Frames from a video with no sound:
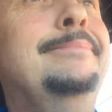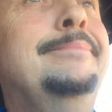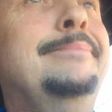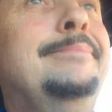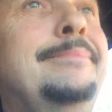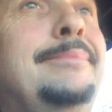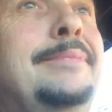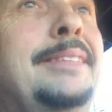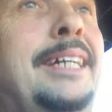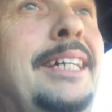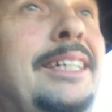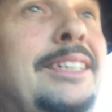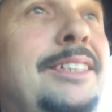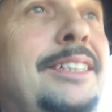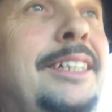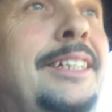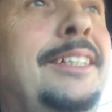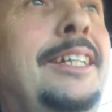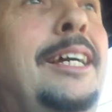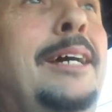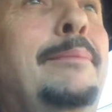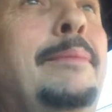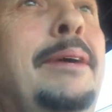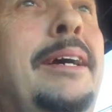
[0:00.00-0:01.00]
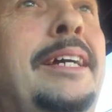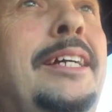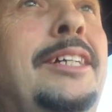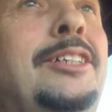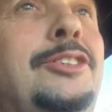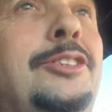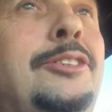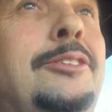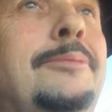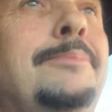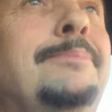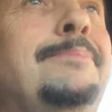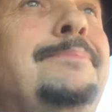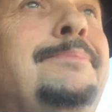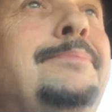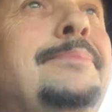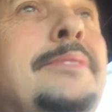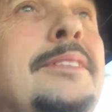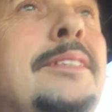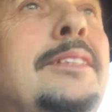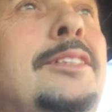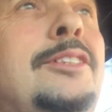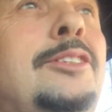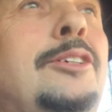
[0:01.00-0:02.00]
like I said, not my issue.
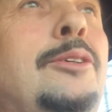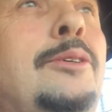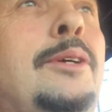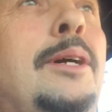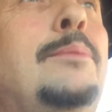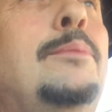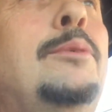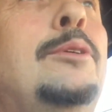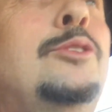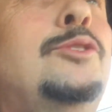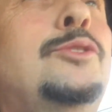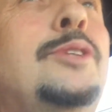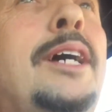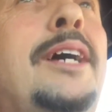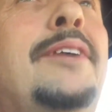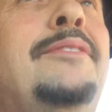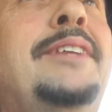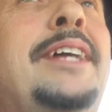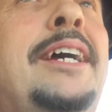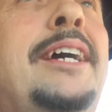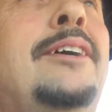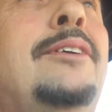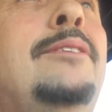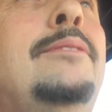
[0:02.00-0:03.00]
So I'm going to drive now,